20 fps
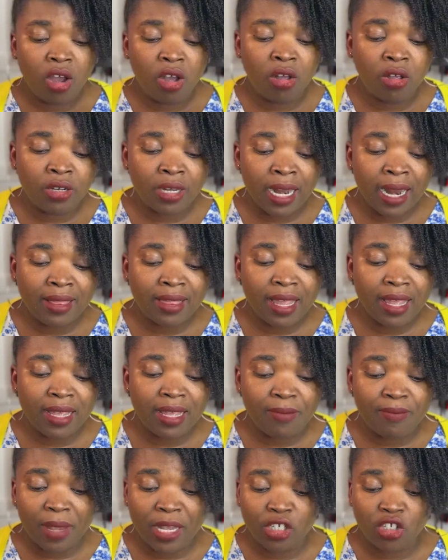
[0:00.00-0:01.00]
Another thing
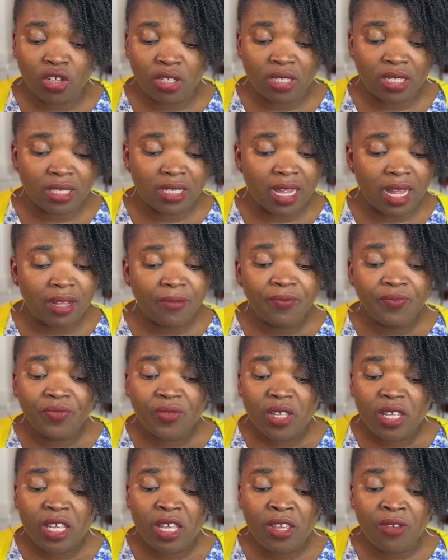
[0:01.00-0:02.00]
it mentions is that
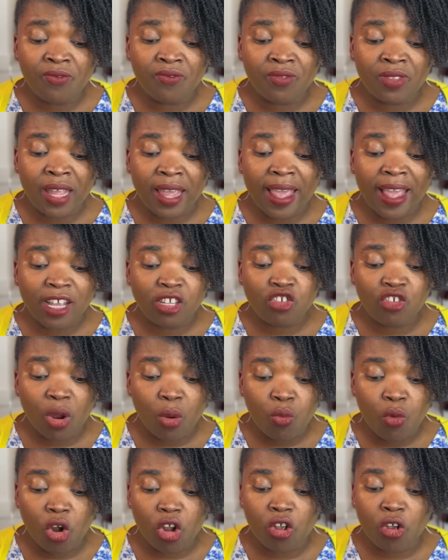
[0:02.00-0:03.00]
if the extra
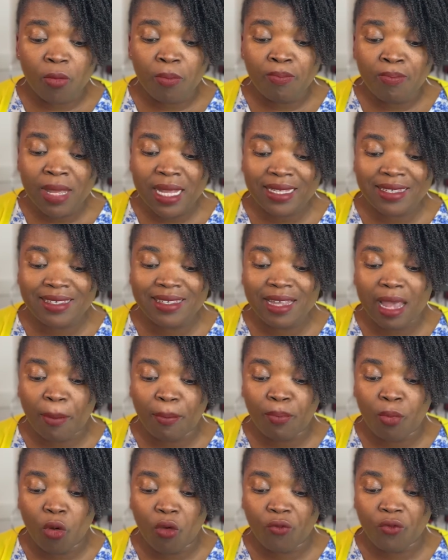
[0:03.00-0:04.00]
work meets the
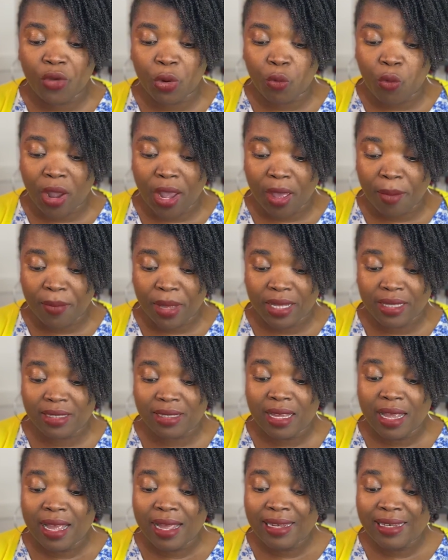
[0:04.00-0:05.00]
above requirements,
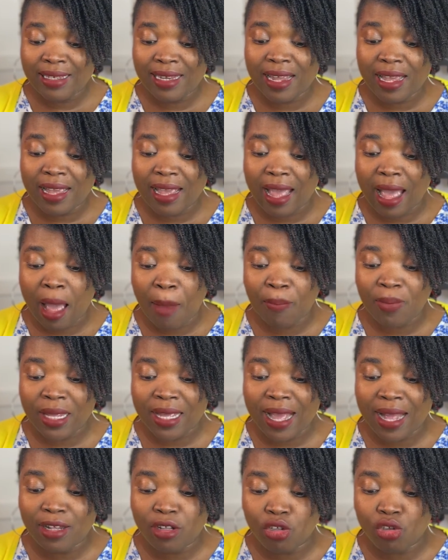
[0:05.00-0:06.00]
the
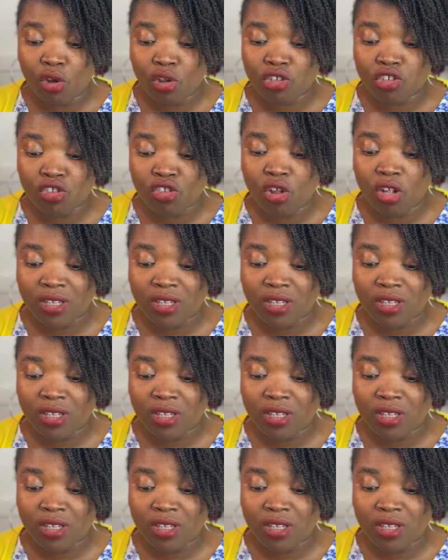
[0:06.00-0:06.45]
applicant does not